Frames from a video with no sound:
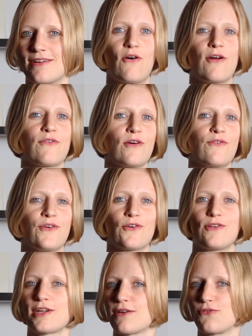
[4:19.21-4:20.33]
However, if you're
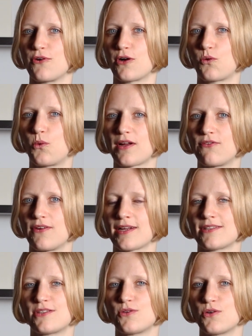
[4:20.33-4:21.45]
looking for a quick
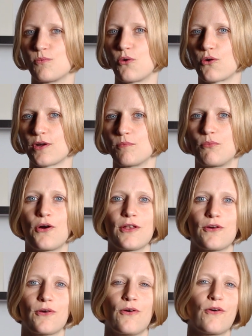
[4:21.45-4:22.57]
fix to a broken
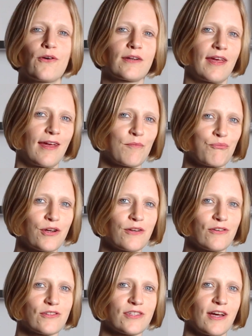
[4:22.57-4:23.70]
boiler or can't bring
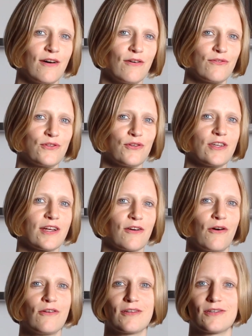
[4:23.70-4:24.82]
yourself to dig a
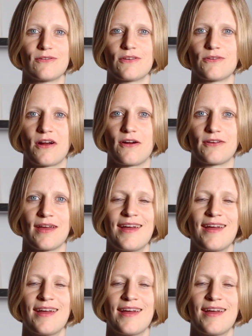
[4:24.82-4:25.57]
hole into the ground,